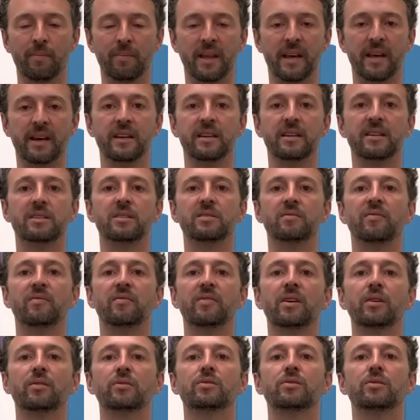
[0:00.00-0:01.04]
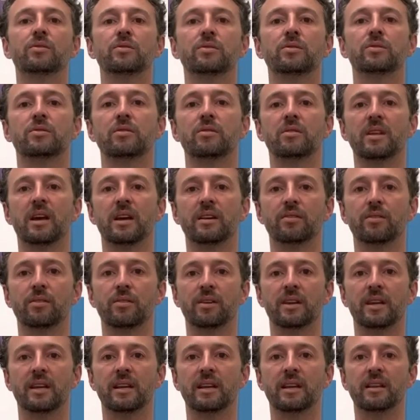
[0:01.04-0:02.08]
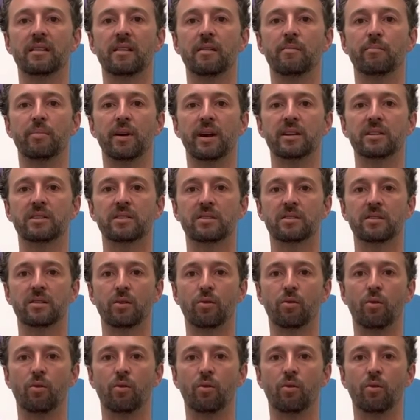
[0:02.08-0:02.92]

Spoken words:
that it is filtered so that you're getting the best